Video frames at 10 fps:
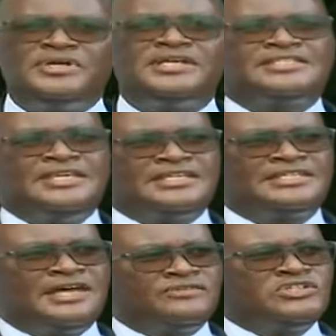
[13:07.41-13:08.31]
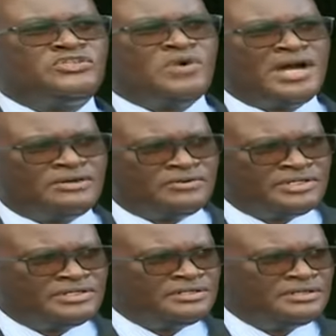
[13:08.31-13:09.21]

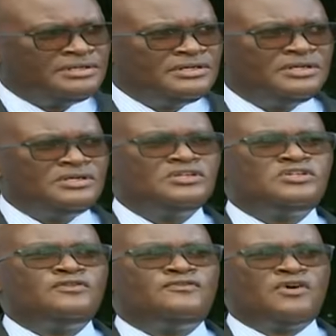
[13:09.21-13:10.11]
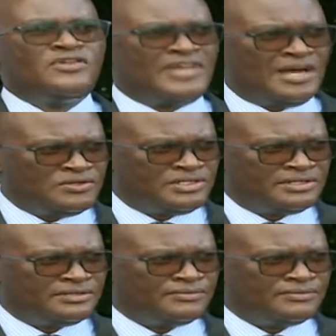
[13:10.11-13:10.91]
6,200 to 4,000.